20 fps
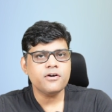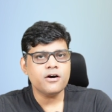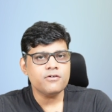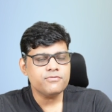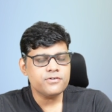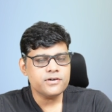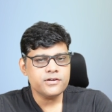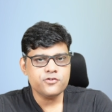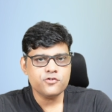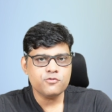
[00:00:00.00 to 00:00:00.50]

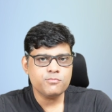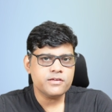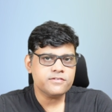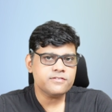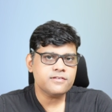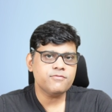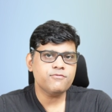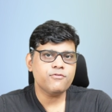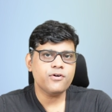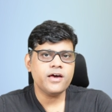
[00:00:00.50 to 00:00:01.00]
of resume
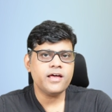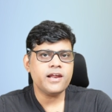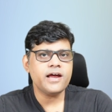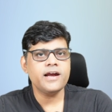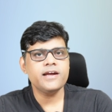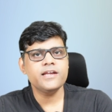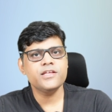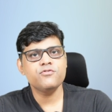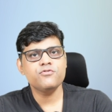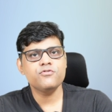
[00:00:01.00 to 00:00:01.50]
somewhere
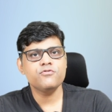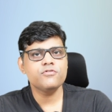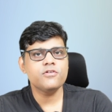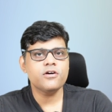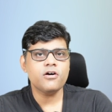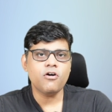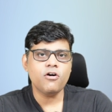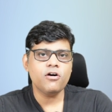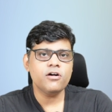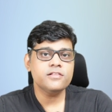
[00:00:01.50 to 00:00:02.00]
and you do
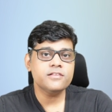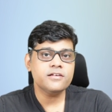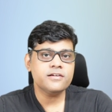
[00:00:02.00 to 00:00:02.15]
the all